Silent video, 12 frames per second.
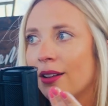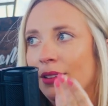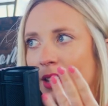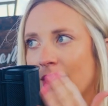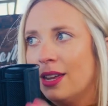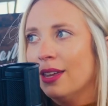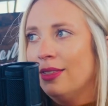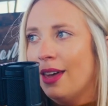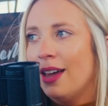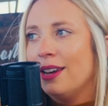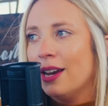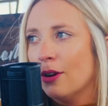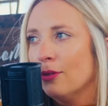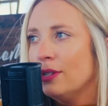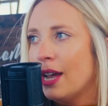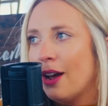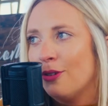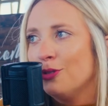like, get that narrowed
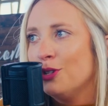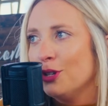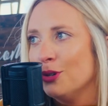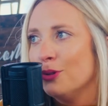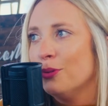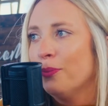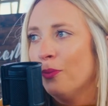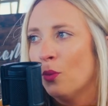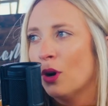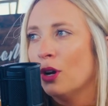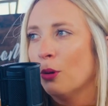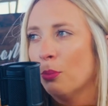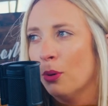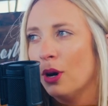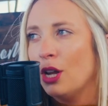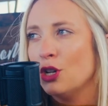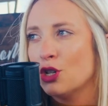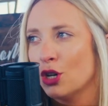down to where you're
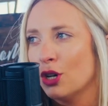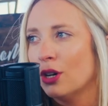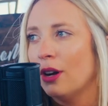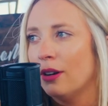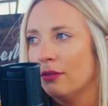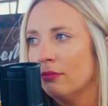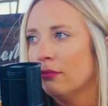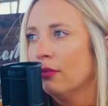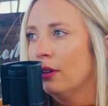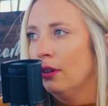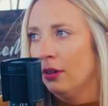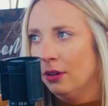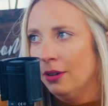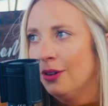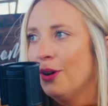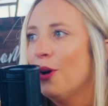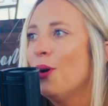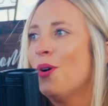pretty sure on
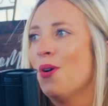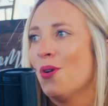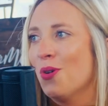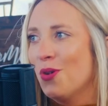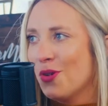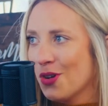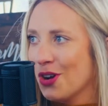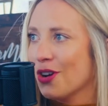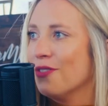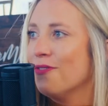who you're